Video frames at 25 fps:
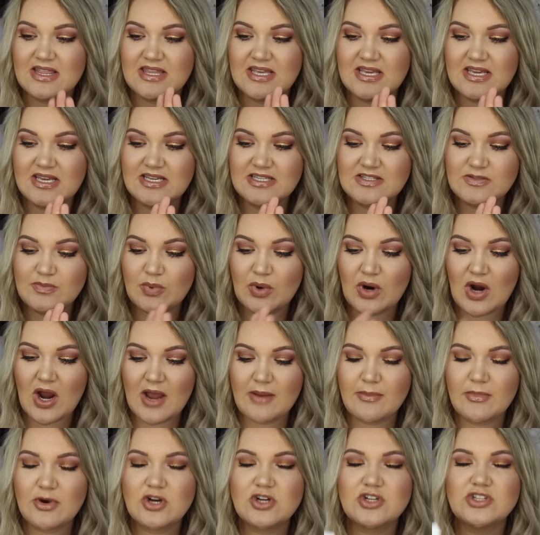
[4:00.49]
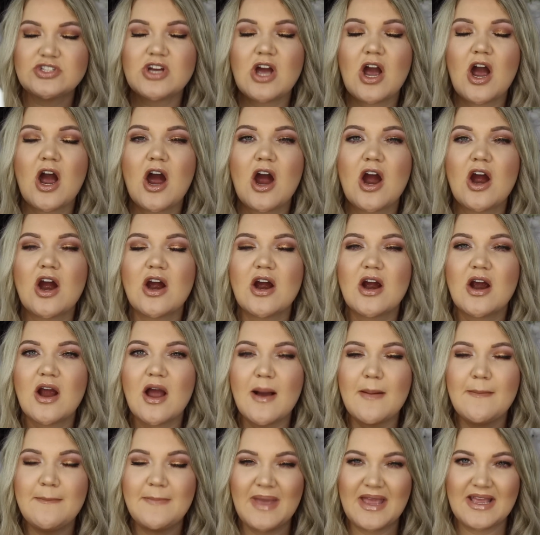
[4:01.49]
These primers are
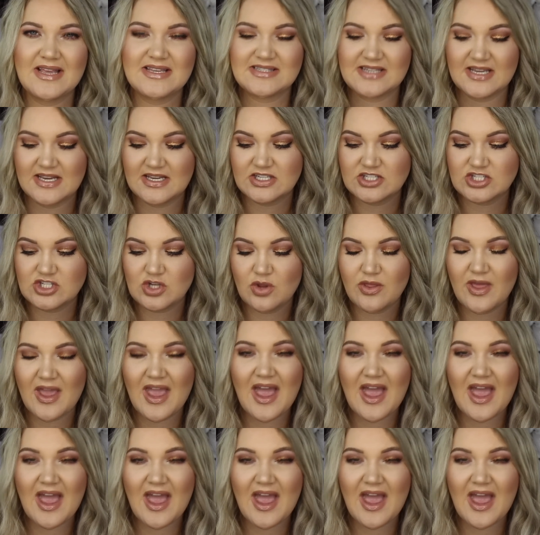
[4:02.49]
amazing. So